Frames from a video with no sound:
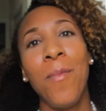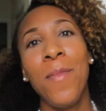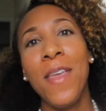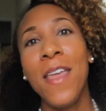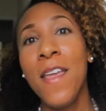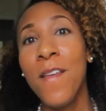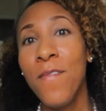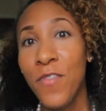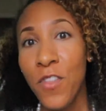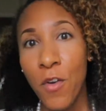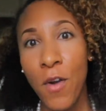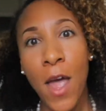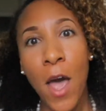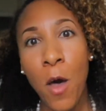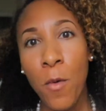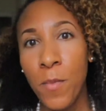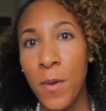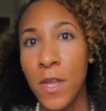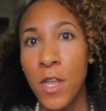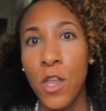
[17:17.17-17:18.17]
If they're
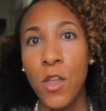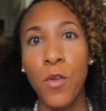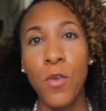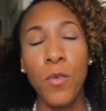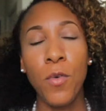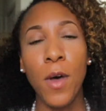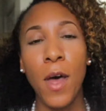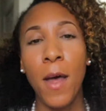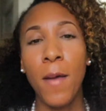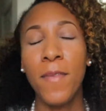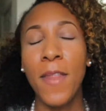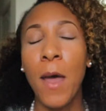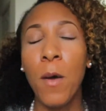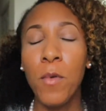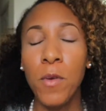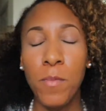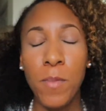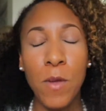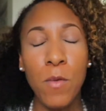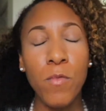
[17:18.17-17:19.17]
helping you, that
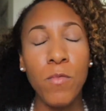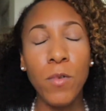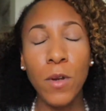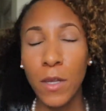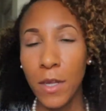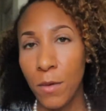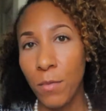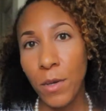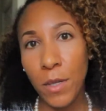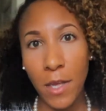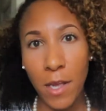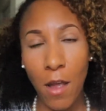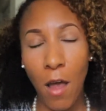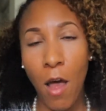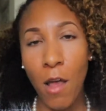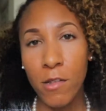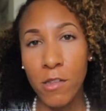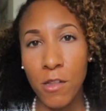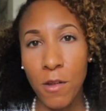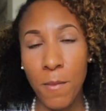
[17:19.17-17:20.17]
would be really, really
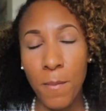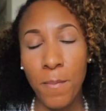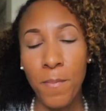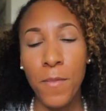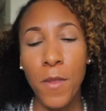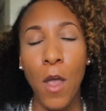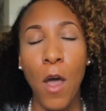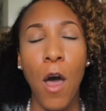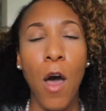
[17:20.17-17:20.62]
awesome.